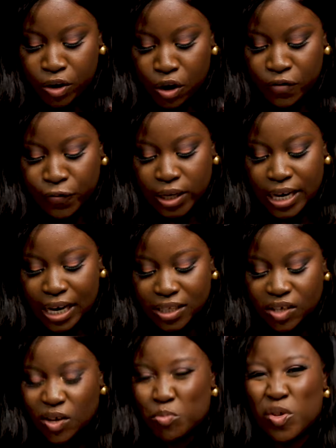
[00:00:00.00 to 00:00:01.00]
known for
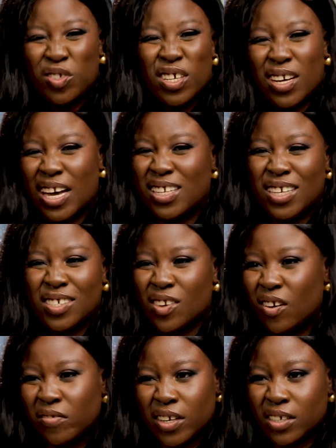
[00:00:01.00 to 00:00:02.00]
dancing or music, I think it's
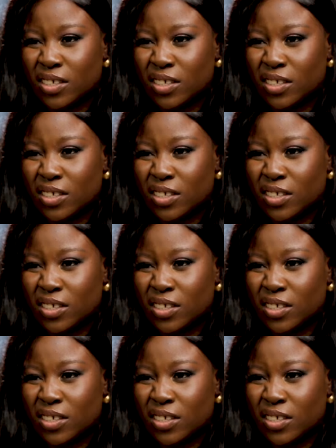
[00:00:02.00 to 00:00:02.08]
obvious.